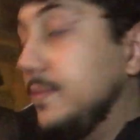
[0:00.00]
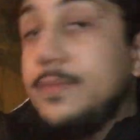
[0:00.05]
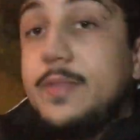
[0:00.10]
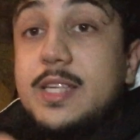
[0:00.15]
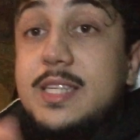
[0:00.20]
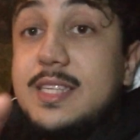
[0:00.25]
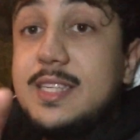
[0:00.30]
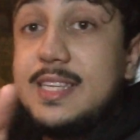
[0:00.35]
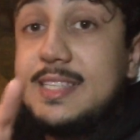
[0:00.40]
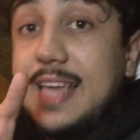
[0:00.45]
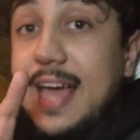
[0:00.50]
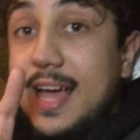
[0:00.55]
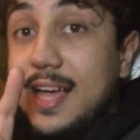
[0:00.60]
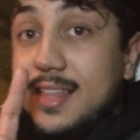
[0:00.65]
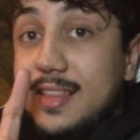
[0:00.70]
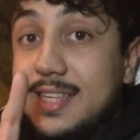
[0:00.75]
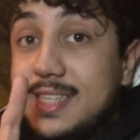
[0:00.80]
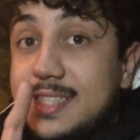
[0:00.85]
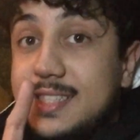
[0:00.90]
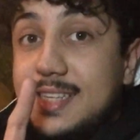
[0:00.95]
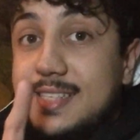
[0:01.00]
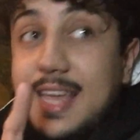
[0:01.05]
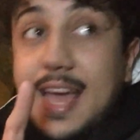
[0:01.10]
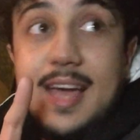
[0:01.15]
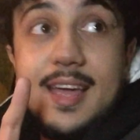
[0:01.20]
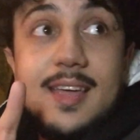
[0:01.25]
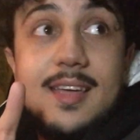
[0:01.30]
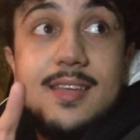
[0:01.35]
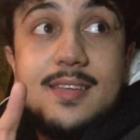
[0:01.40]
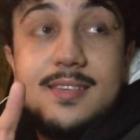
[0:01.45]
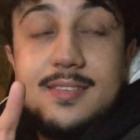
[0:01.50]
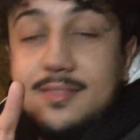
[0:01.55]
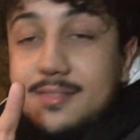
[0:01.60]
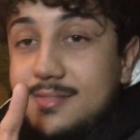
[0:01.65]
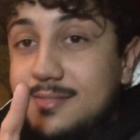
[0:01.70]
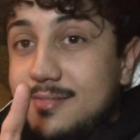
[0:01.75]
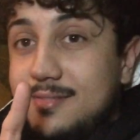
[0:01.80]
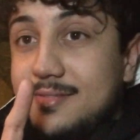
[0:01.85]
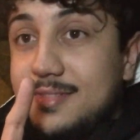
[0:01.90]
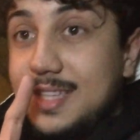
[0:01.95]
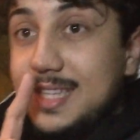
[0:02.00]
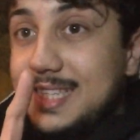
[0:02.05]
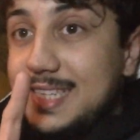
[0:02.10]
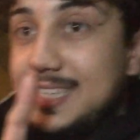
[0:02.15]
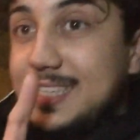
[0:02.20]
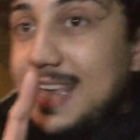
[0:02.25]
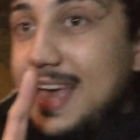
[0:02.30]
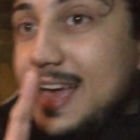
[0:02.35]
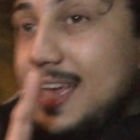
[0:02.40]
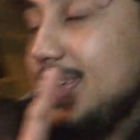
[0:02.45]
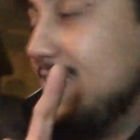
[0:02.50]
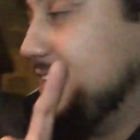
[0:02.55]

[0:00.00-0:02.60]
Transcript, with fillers: This one. is attack. This is attack. This is attack.